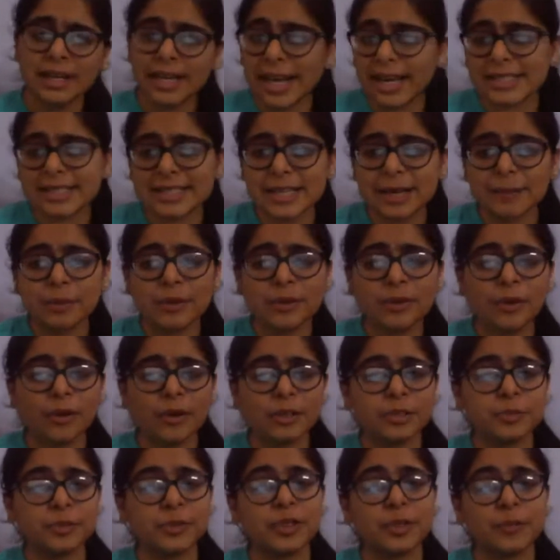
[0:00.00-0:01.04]
Next up, you
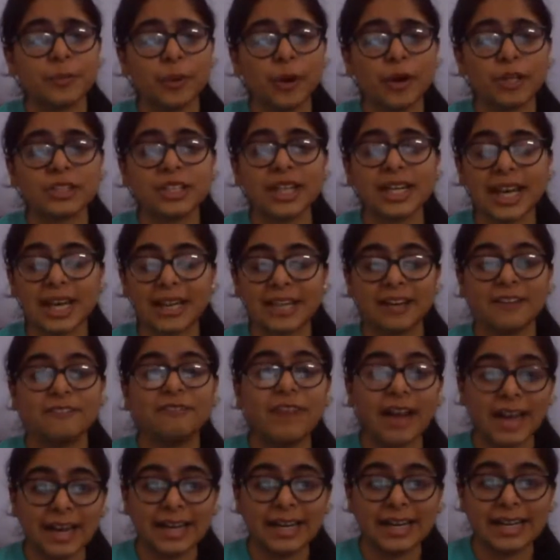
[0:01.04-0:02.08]
contribute the project, and
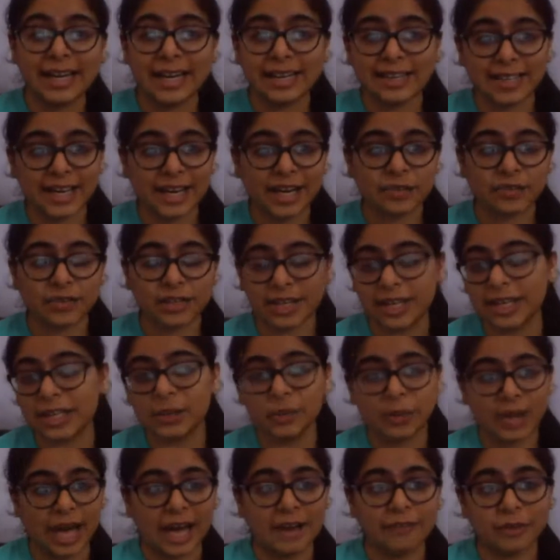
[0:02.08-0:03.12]
then finally, at the end of the day,
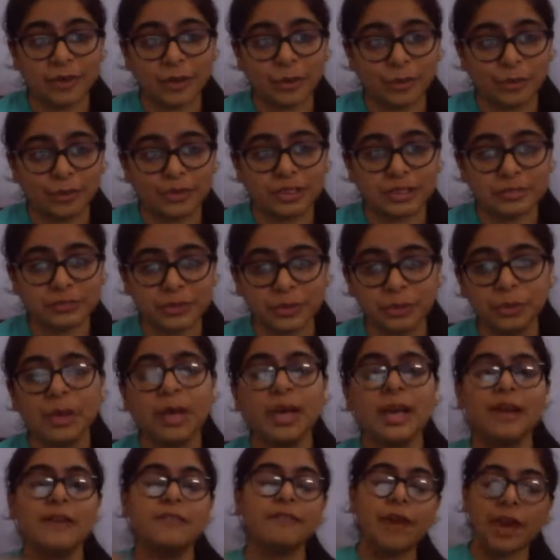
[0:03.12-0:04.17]
you'll have your code
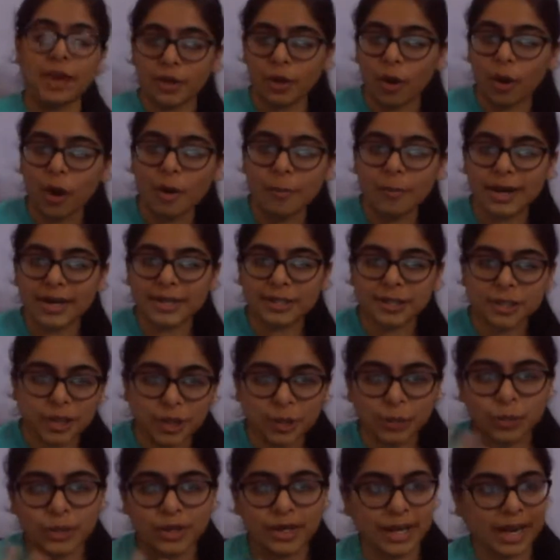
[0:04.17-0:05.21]
review, where your
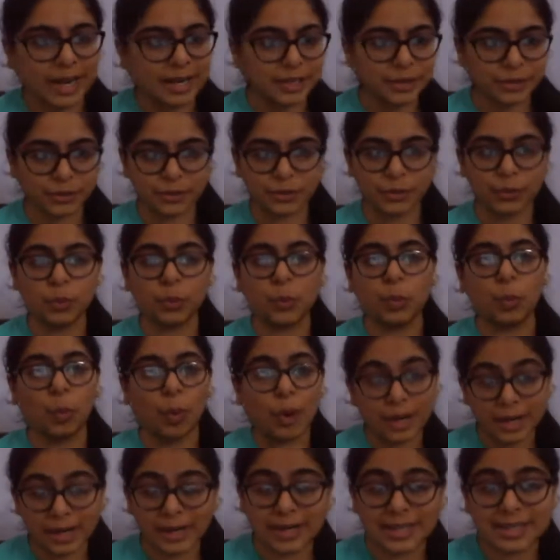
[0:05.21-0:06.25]
mentor would guide you through
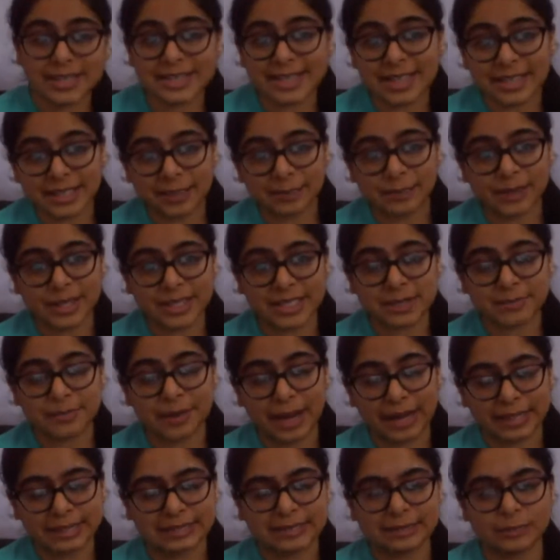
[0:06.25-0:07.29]
what it is that the
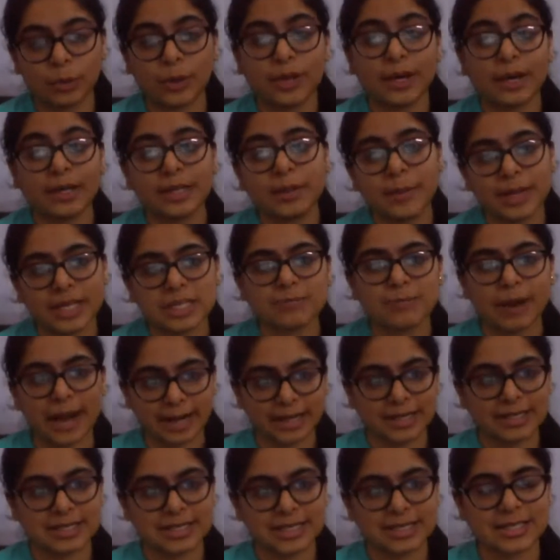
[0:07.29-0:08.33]
best practice, what are the best
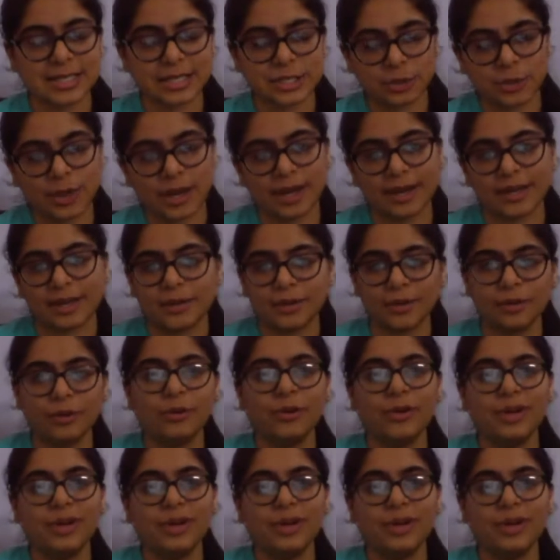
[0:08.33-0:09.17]
practices that you can,